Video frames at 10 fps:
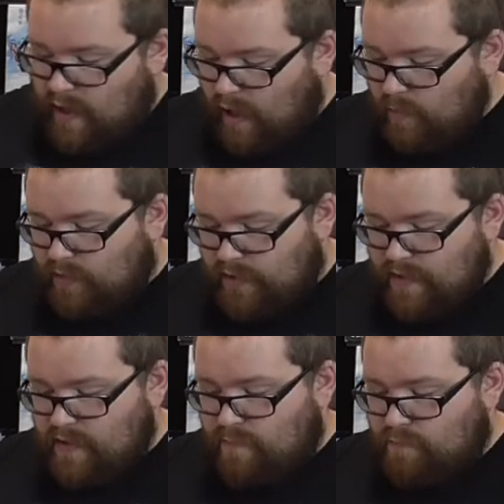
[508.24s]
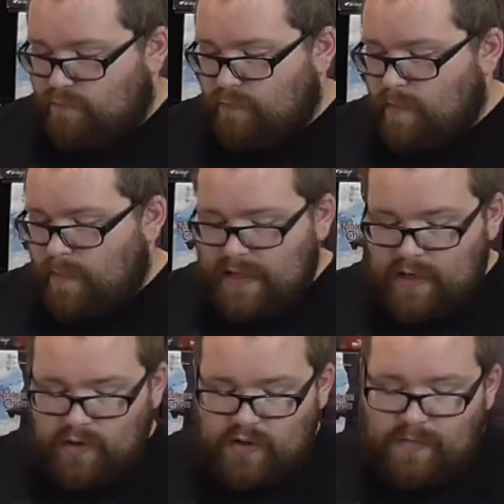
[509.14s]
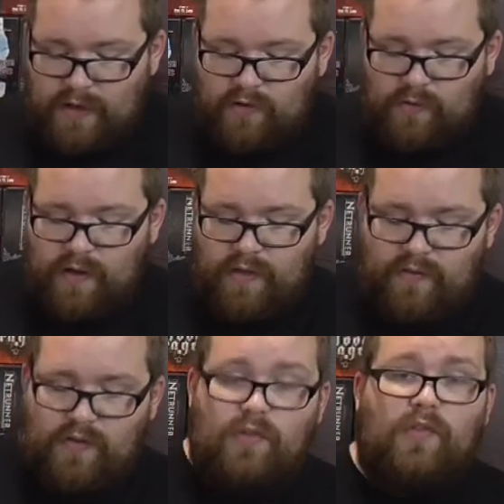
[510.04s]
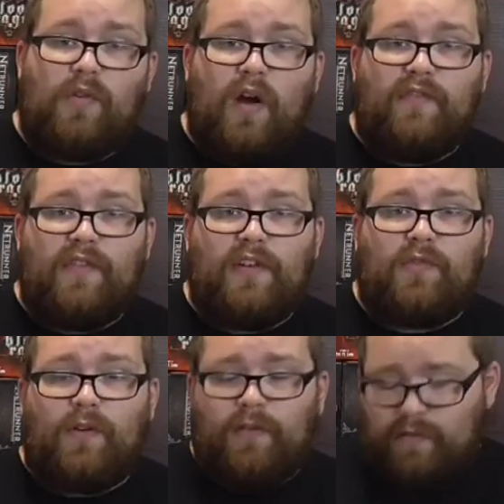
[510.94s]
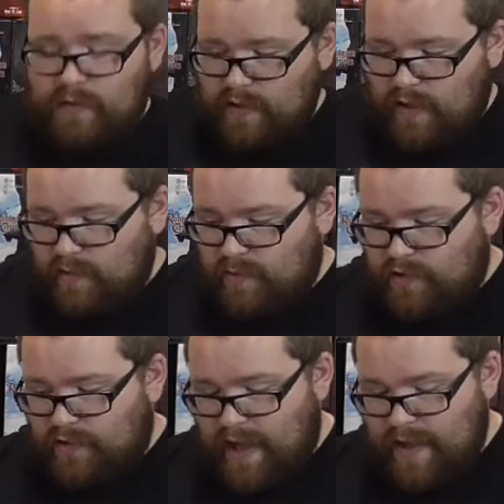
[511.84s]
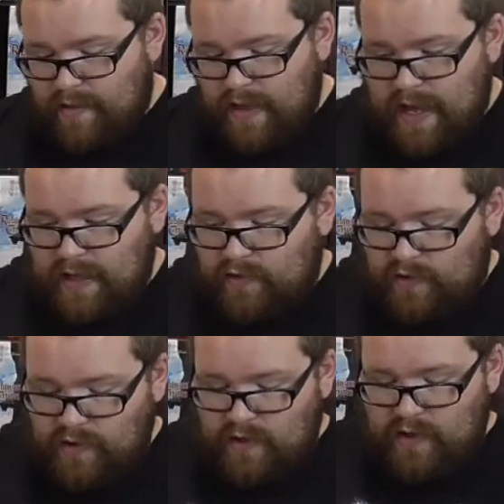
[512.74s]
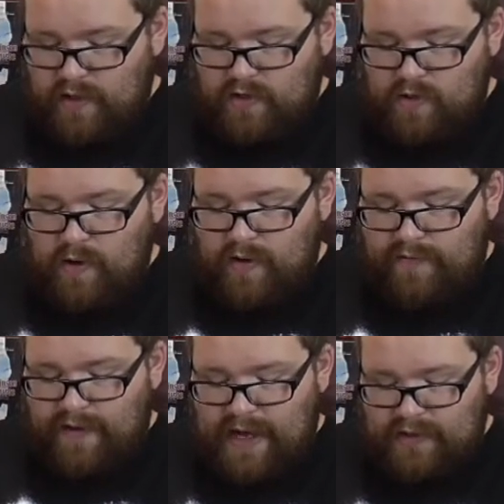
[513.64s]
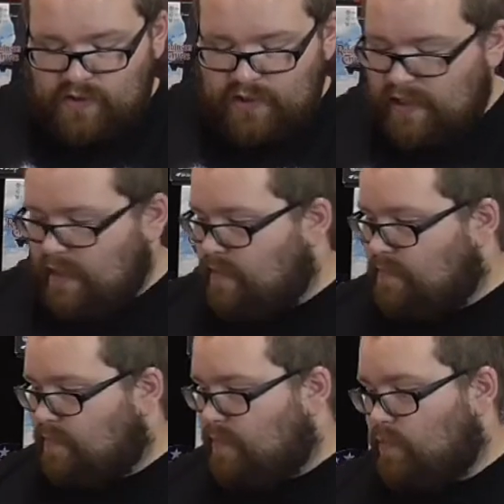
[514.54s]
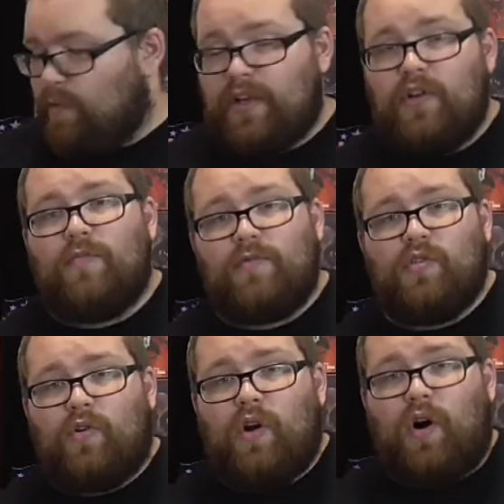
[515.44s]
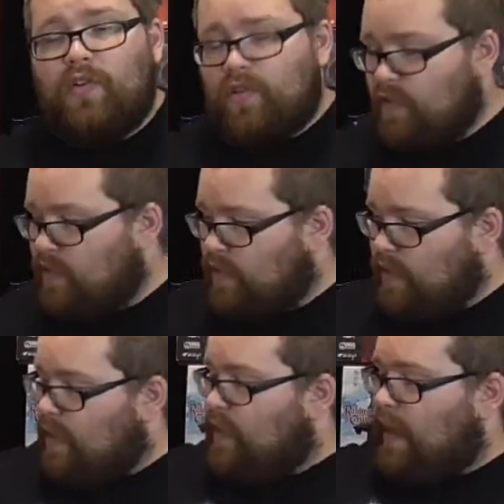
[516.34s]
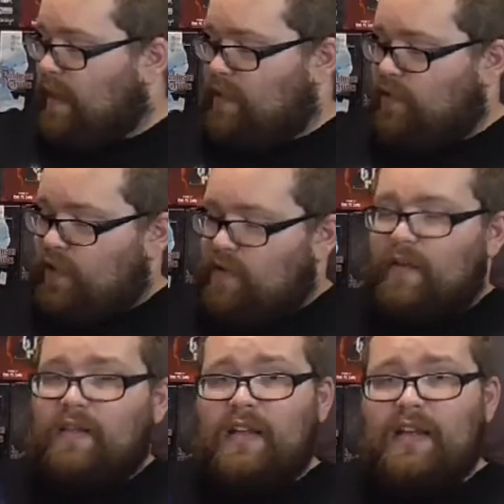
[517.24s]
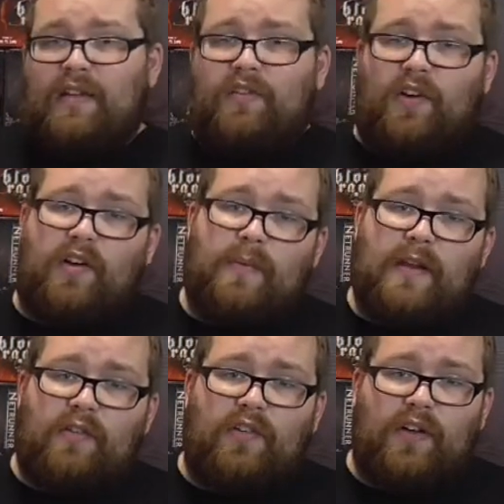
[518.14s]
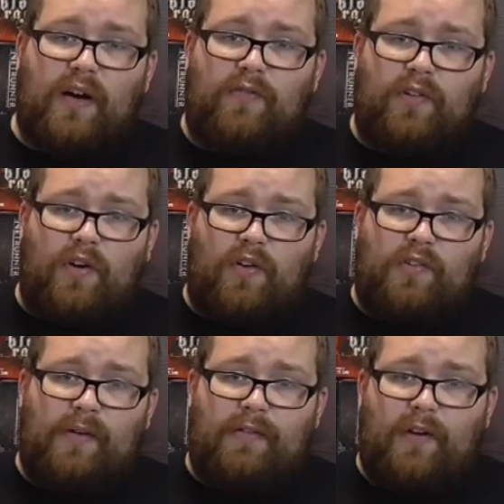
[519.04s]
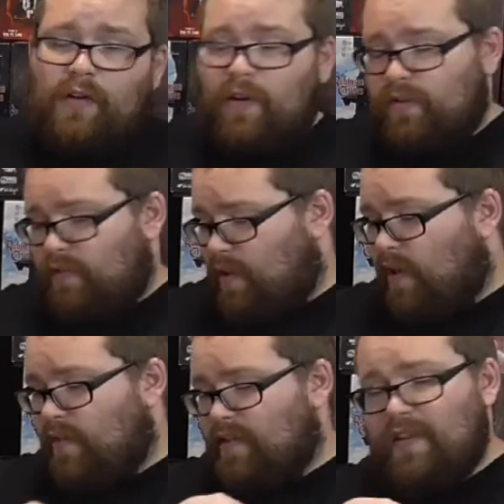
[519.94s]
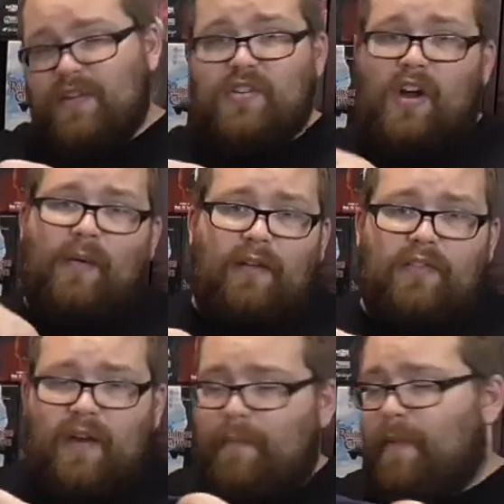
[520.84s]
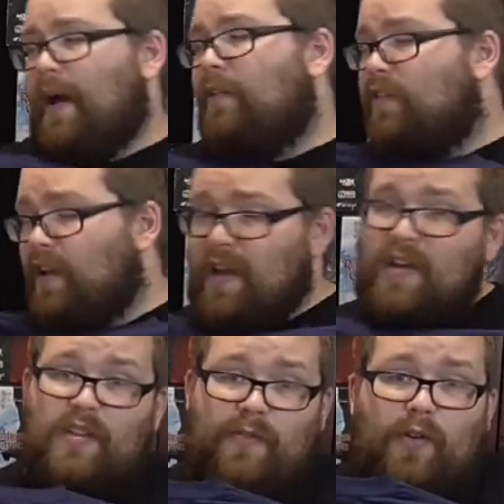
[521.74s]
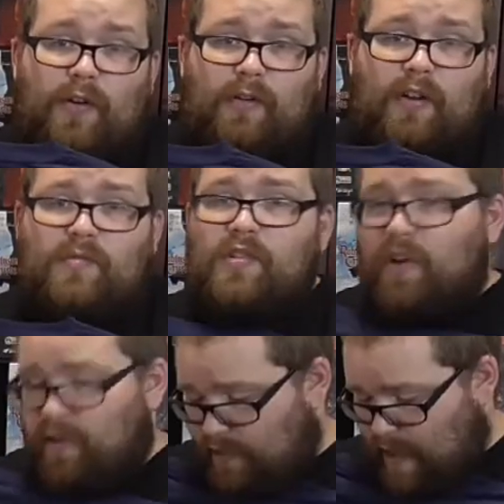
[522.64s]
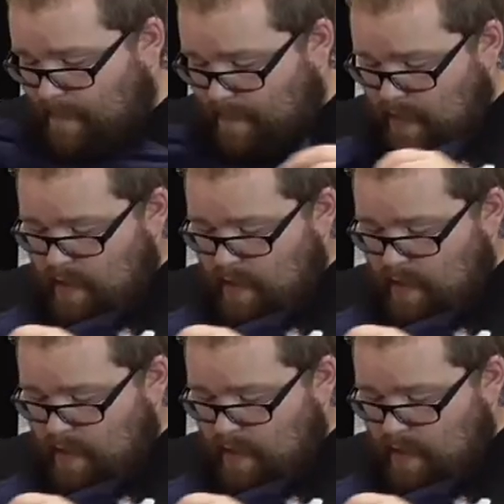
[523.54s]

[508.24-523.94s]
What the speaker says: I would say that you've probably got your money's worth if you do go for this one. I would say that you have actually recouped your costs. Considering the encyclopedia itself would cost around $9.99, the t-shirt around £10, you've already recouped your cost then.